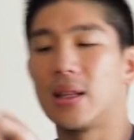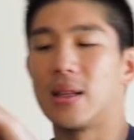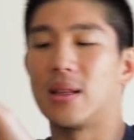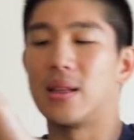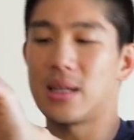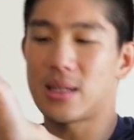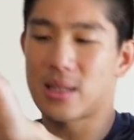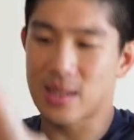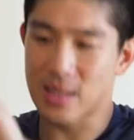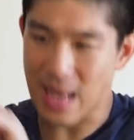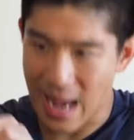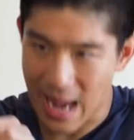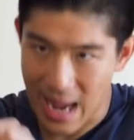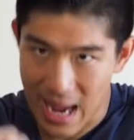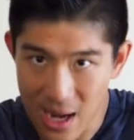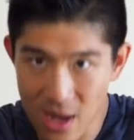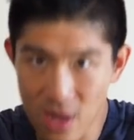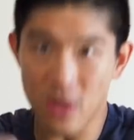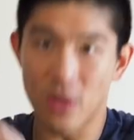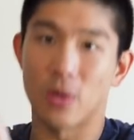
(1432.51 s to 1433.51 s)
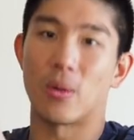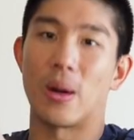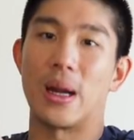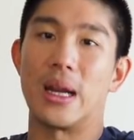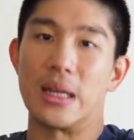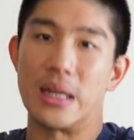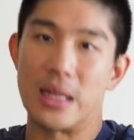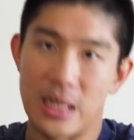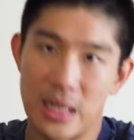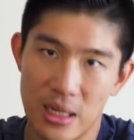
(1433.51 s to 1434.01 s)
This angle
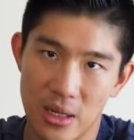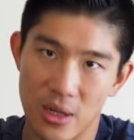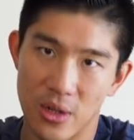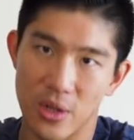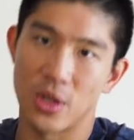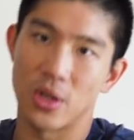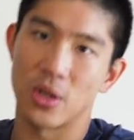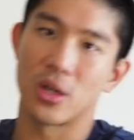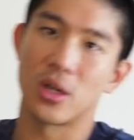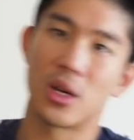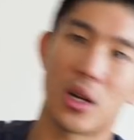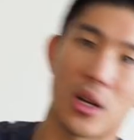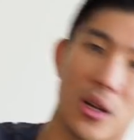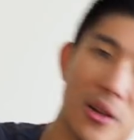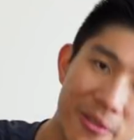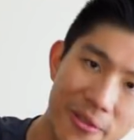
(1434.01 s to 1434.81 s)
right here, you're gonna